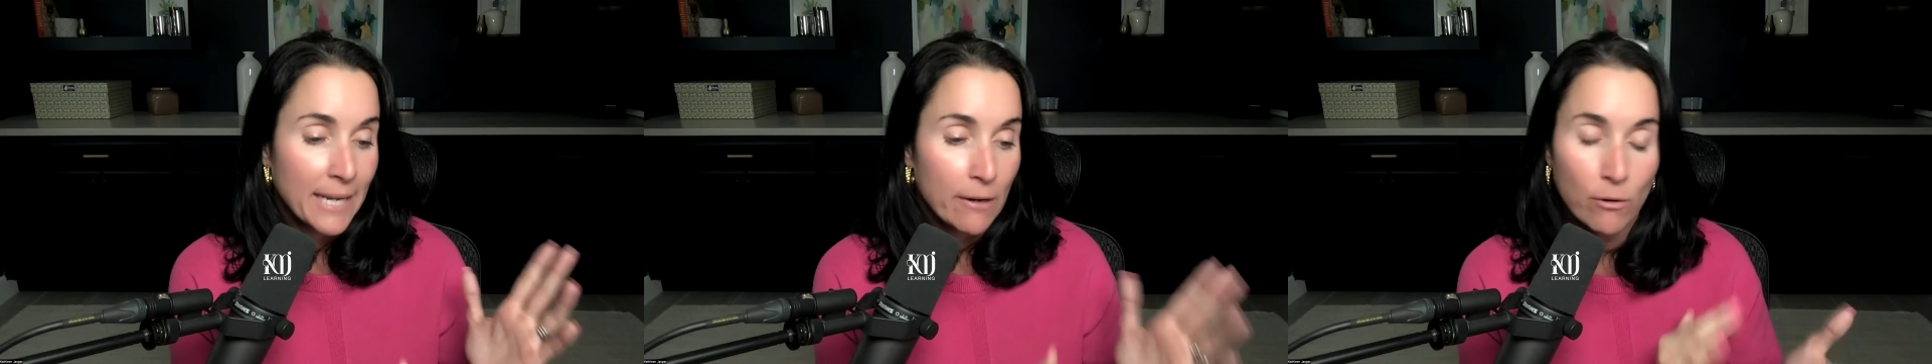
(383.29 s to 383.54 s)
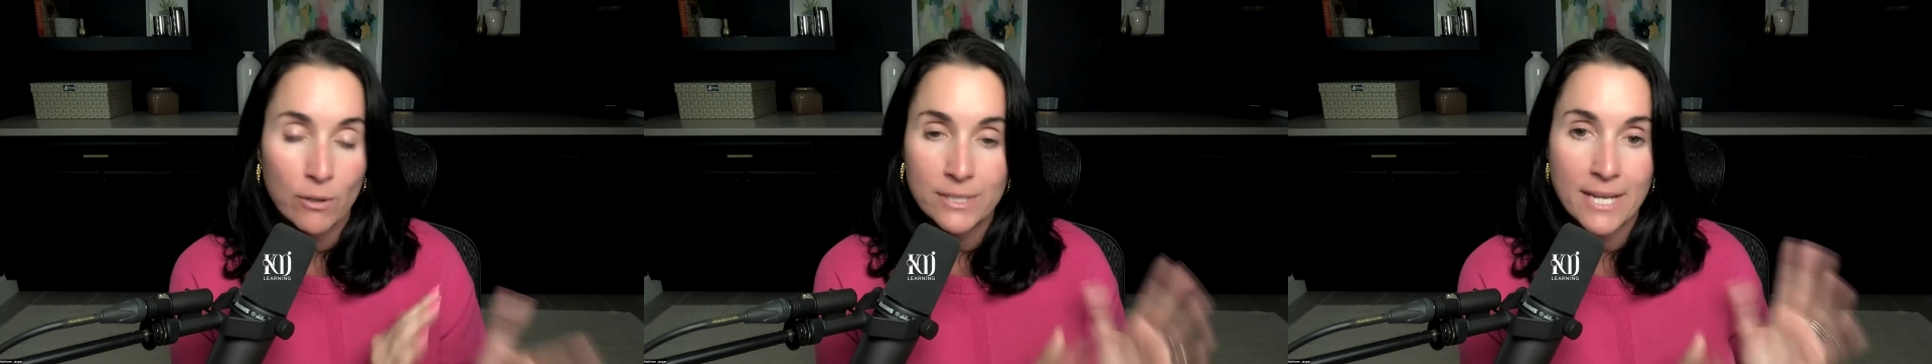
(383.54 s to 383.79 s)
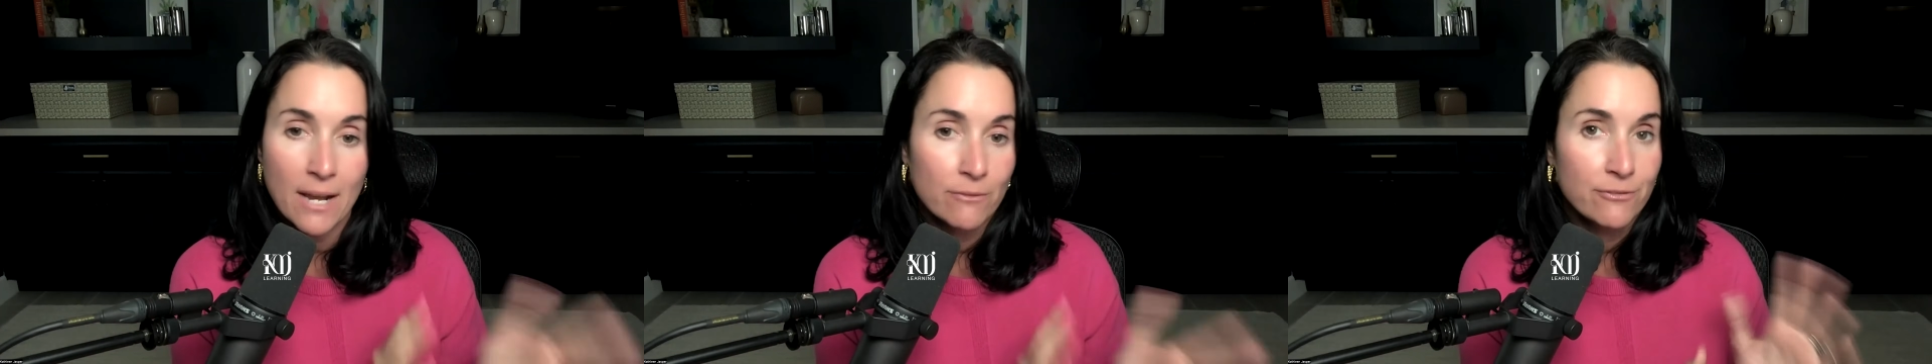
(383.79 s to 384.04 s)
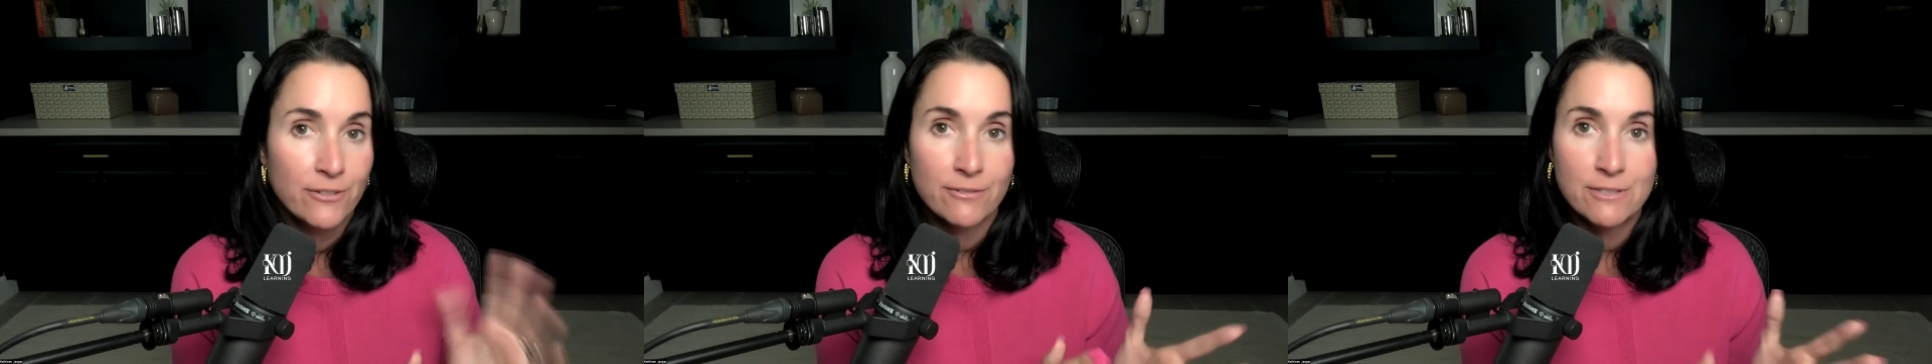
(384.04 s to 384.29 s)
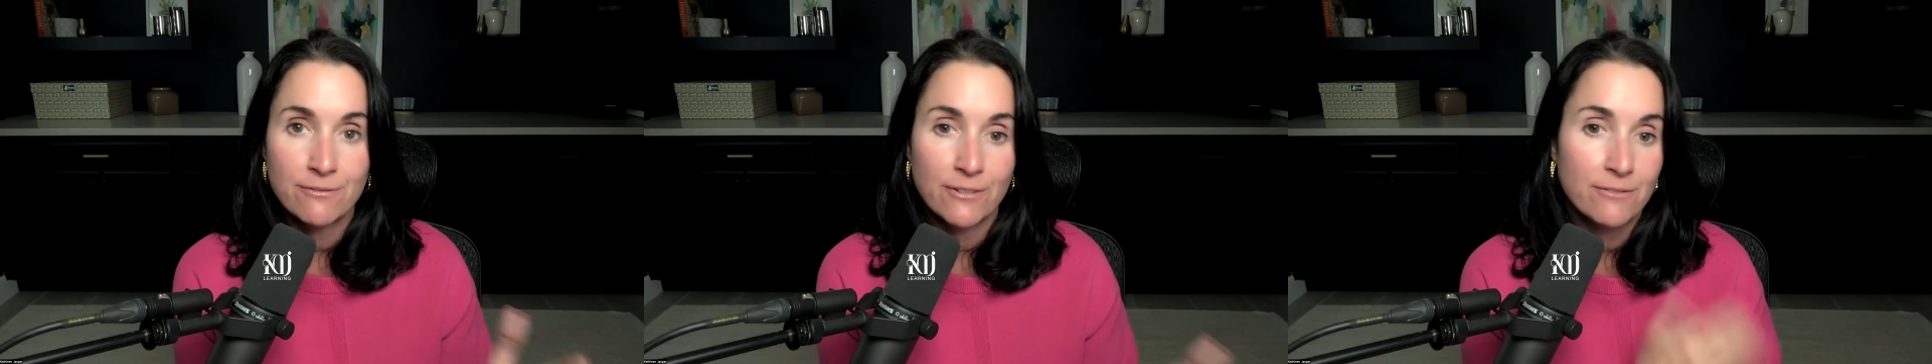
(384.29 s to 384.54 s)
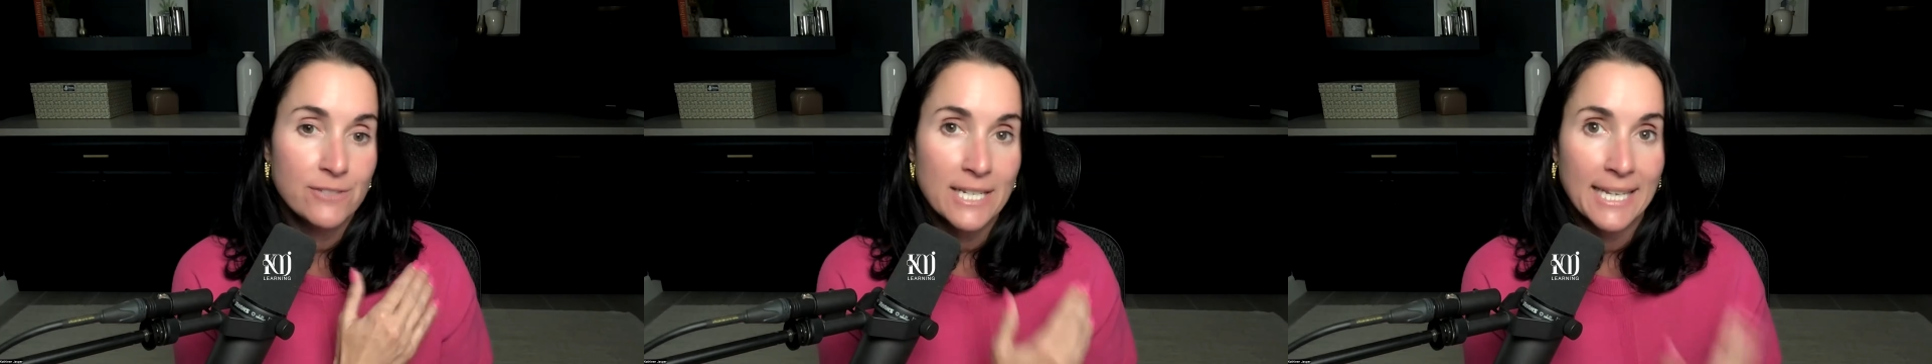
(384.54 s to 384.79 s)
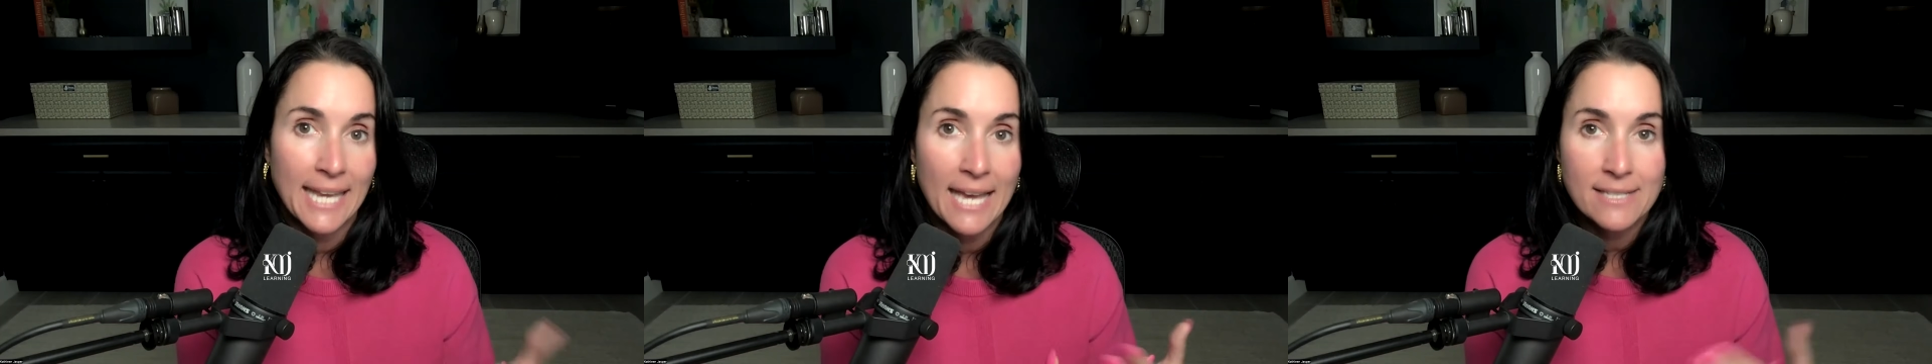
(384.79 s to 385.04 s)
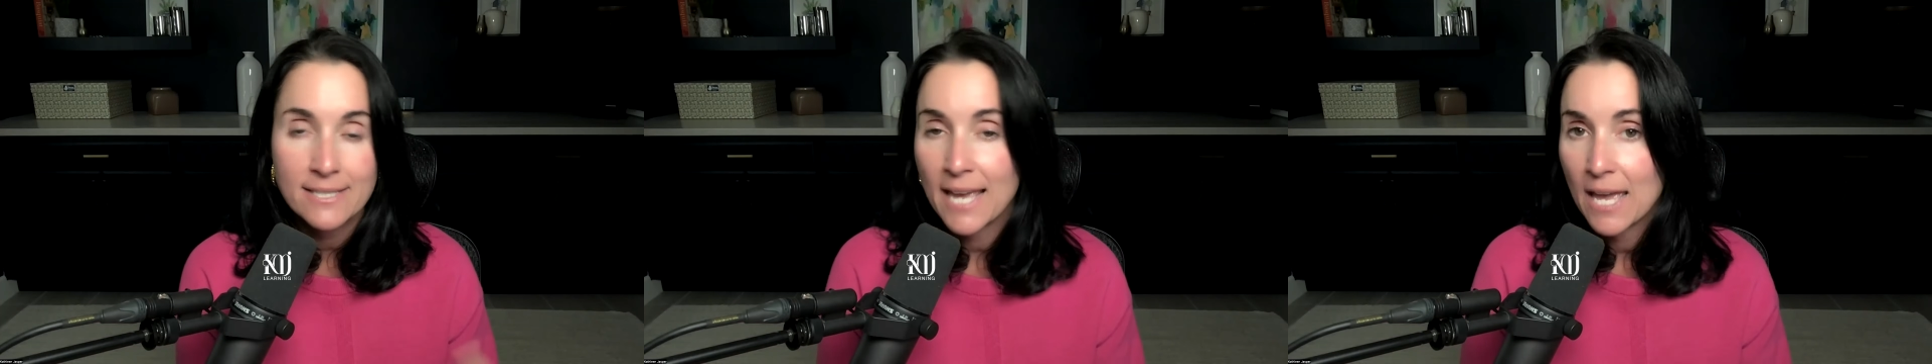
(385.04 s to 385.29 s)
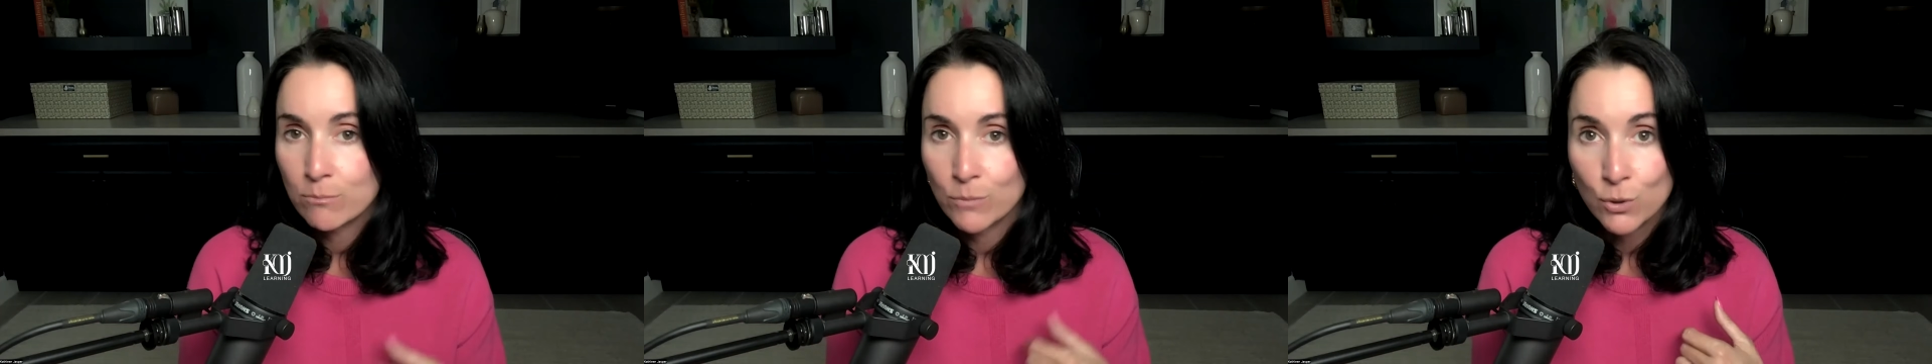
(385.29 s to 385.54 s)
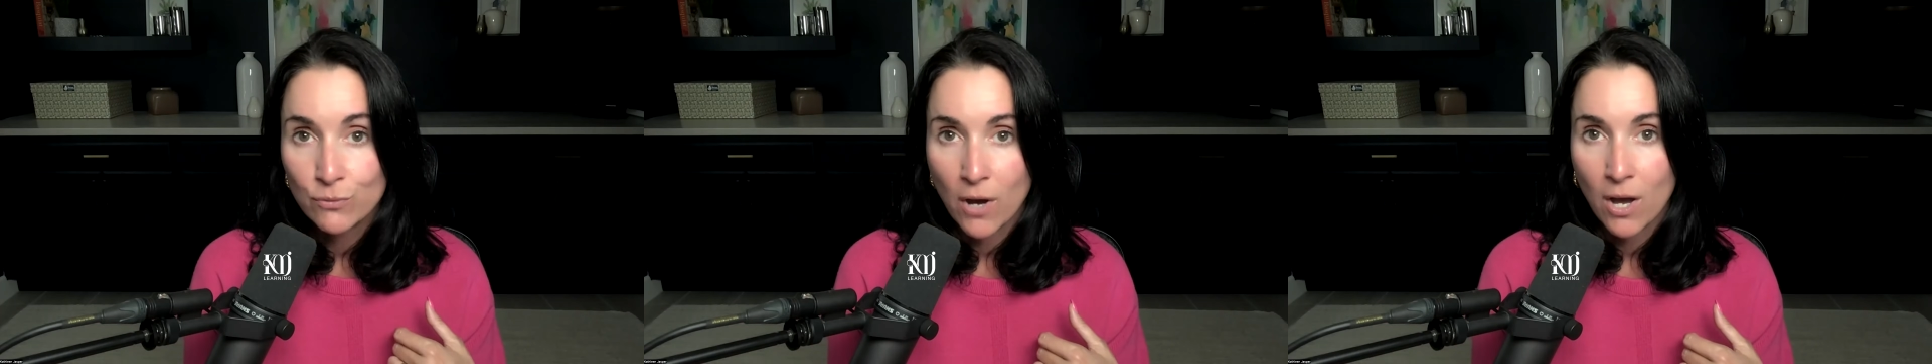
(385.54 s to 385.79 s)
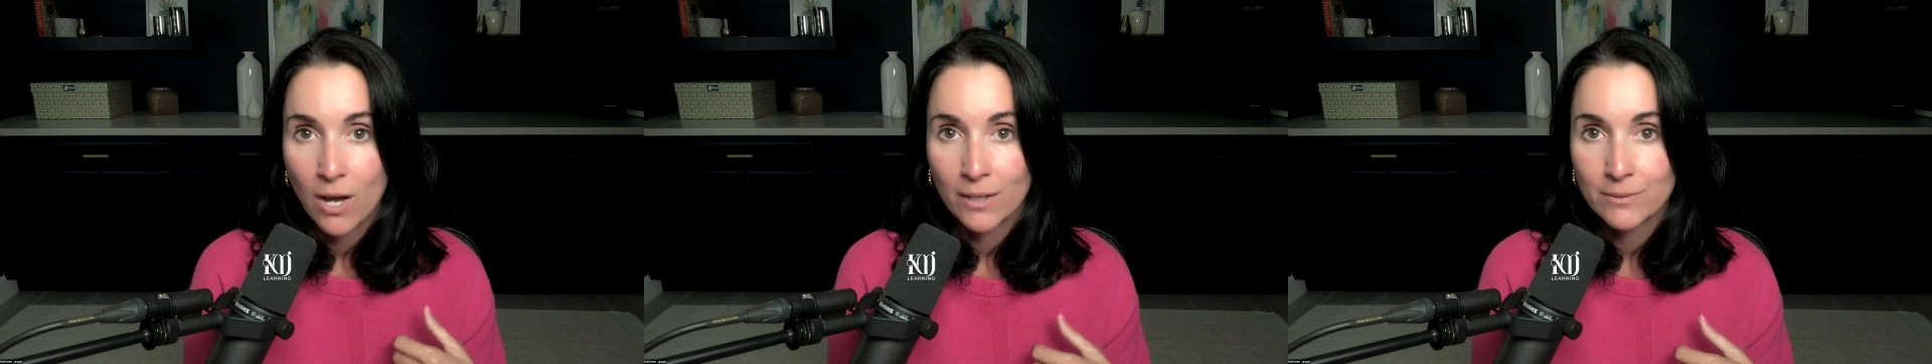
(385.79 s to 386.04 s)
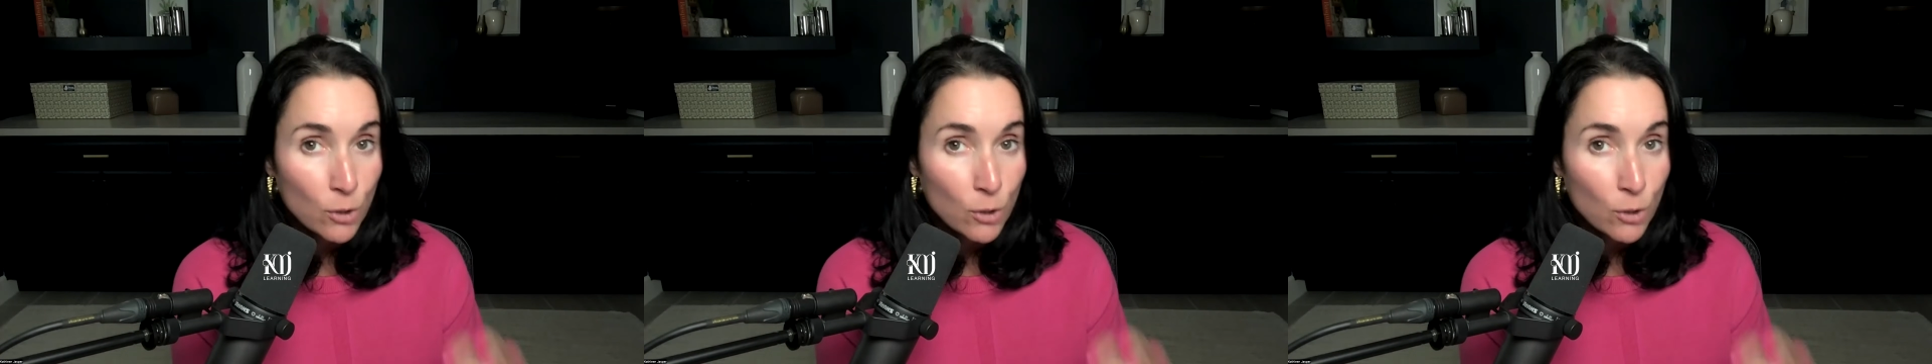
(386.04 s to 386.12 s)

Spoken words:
narrow it down 50-50, guess and move on.